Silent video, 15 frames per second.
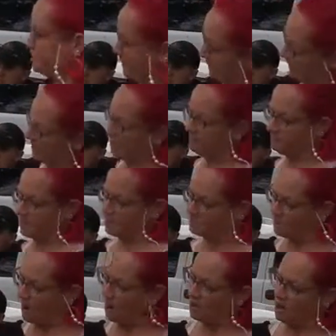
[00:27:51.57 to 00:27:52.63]
just going to keep this
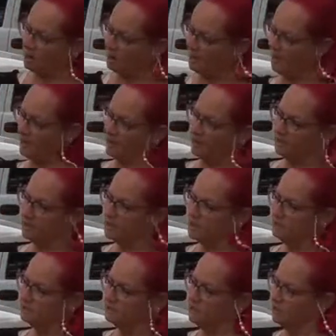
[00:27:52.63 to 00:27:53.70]
part over here
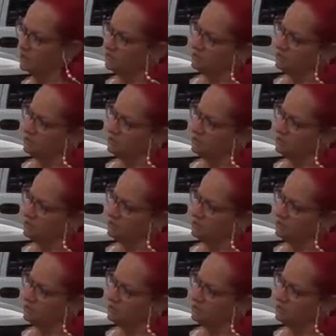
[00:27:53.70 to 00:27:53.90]
to